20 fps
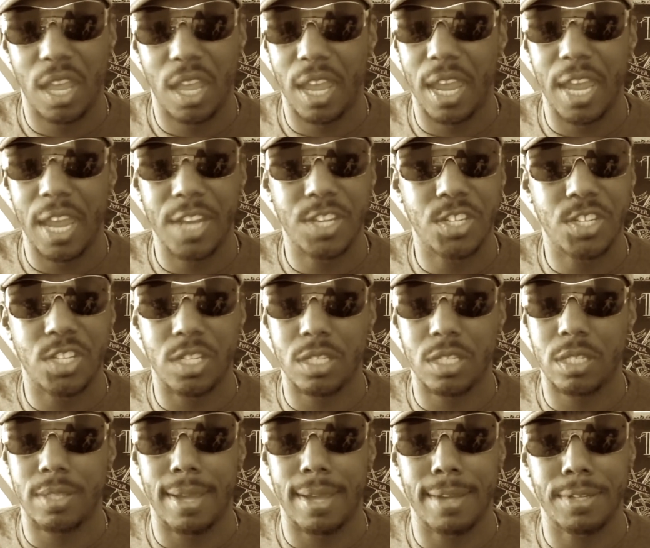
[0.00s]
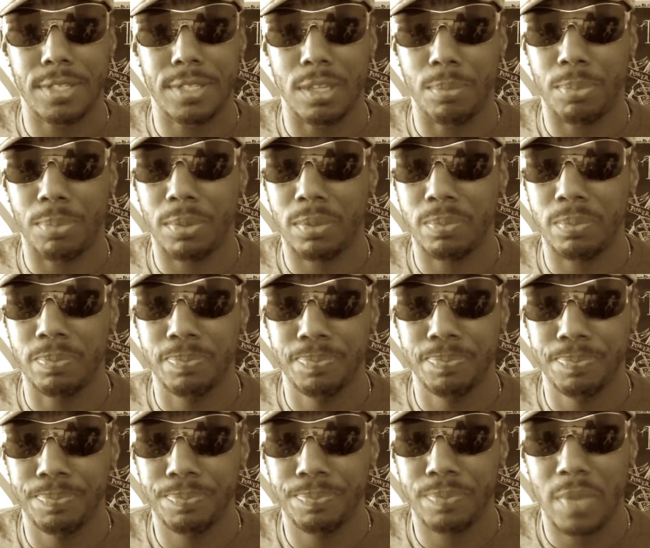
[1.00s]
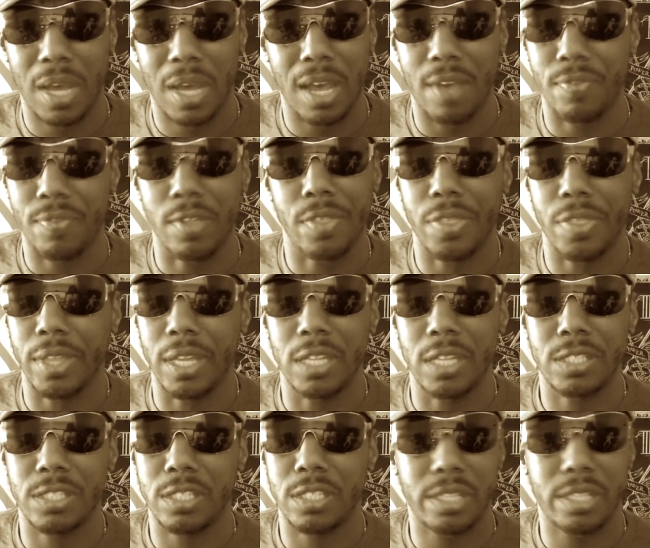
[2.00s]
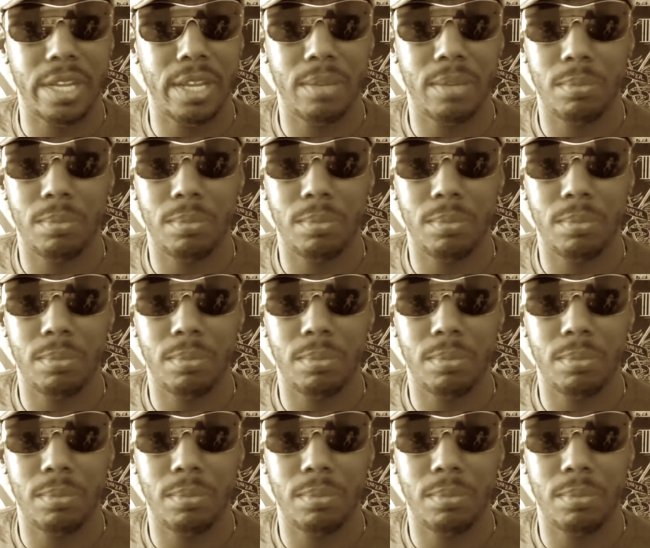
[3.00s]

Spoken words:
It's just that simple. I have nothing else to say.